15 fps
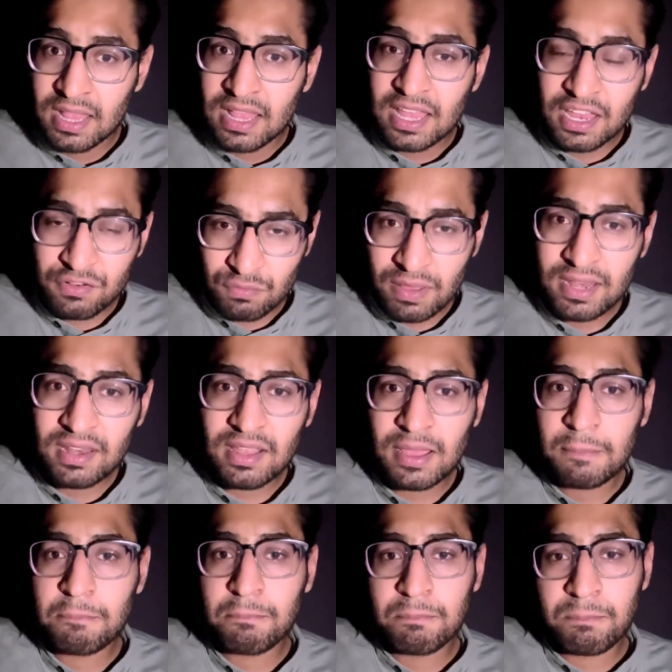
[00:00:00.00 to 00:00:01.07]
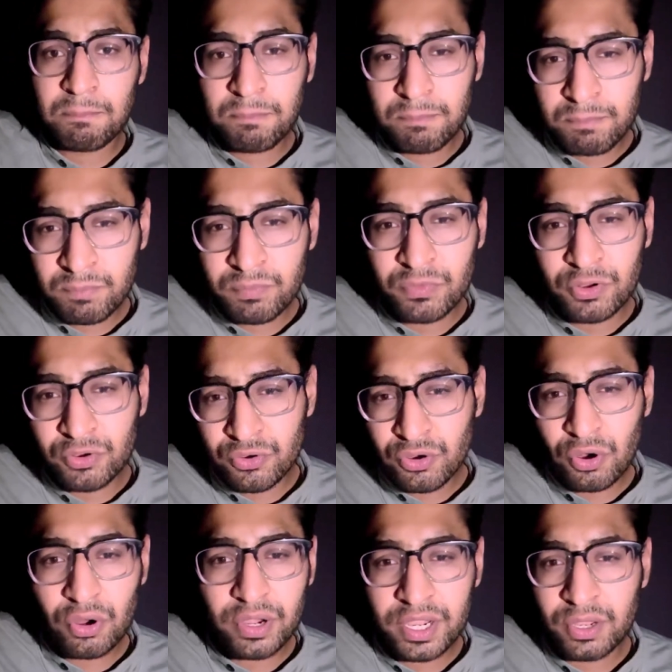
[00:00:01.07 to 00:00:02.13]
And when I
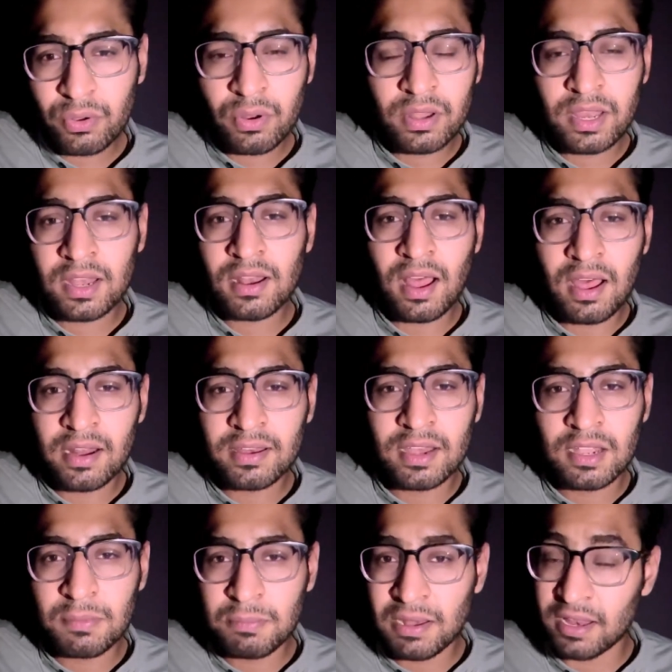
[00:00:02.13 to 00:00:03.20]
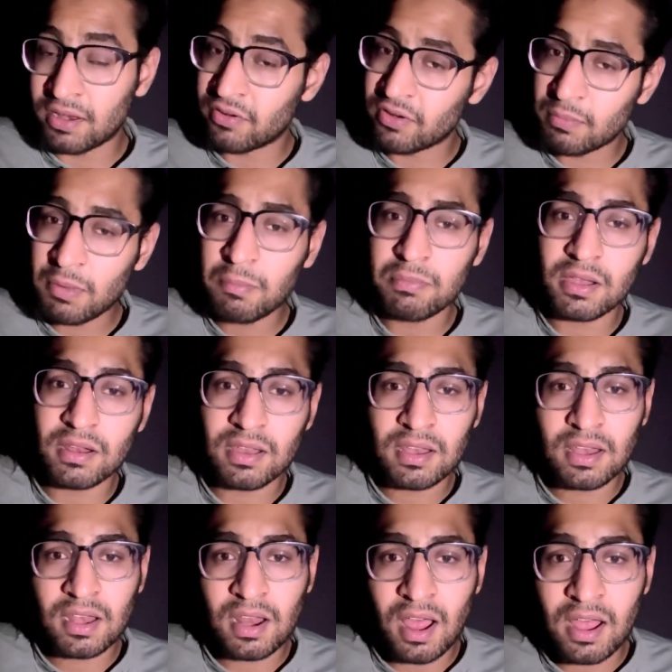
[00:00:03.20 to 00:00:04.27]
draw it on an Argand plane, remember in
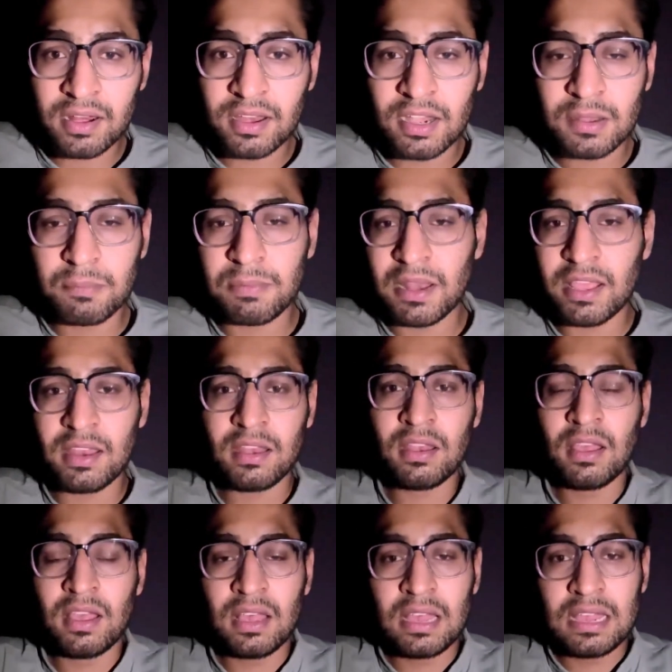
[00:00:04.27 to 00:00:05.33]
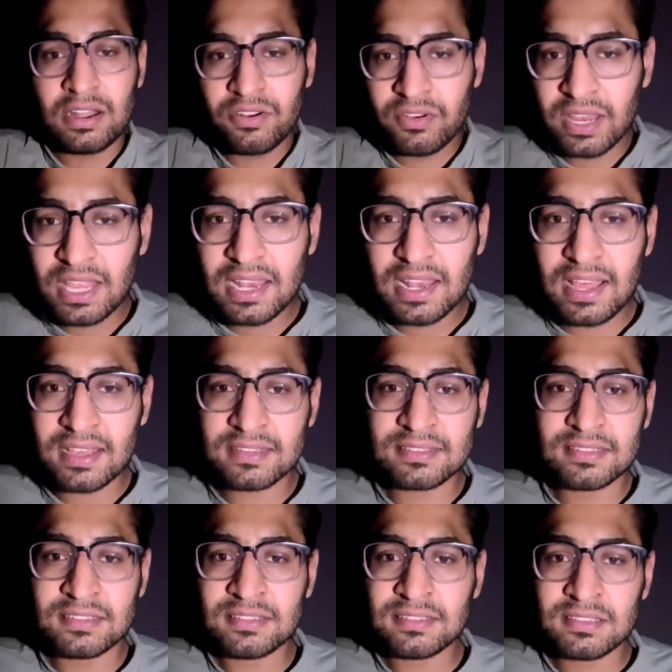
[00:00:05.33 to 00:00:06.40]
an Argand plane, real
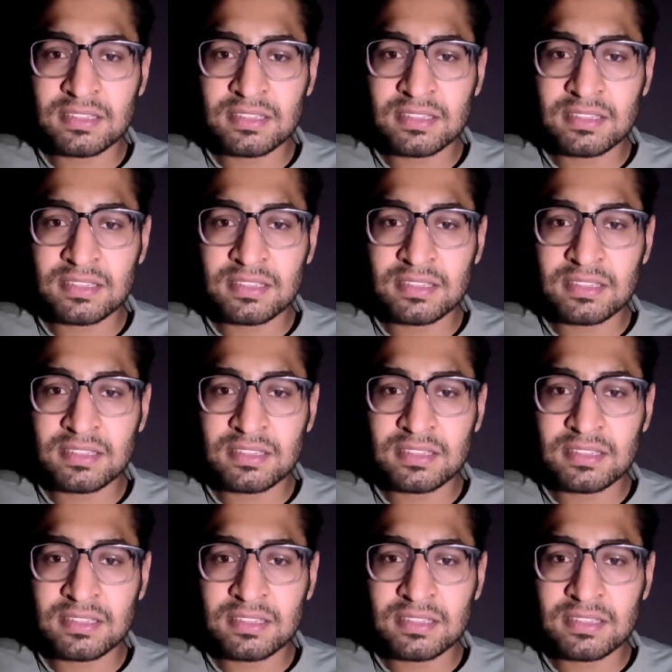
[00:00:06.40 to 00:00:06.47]
axis